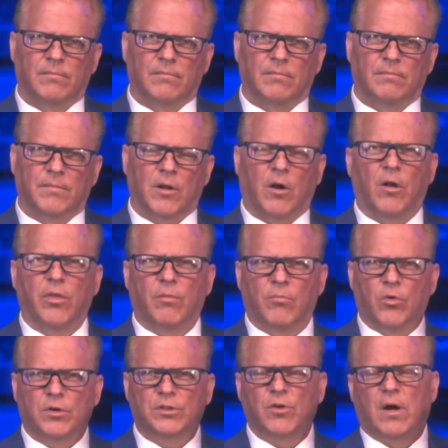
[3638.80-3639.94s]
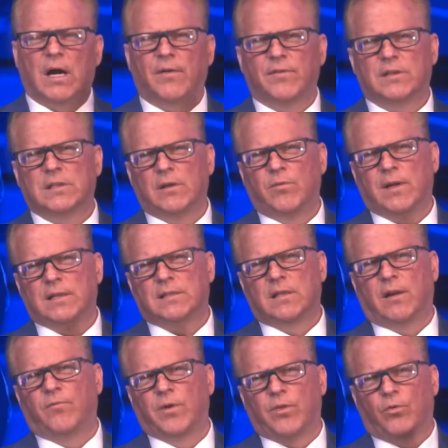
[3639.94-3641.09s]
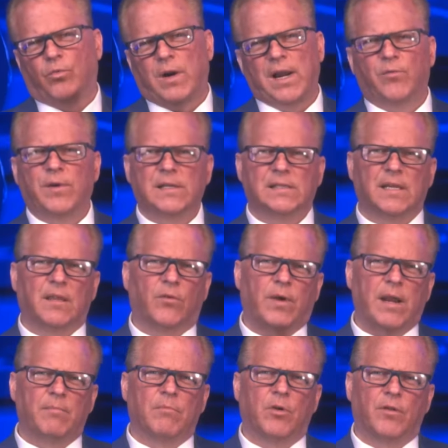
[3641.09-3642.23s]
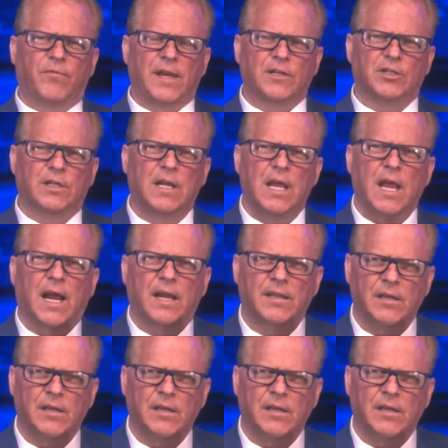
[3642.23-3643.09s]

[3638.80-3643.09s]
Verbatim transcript: but all the more so, obviously, when it's done with the right reason, the right motivation. And the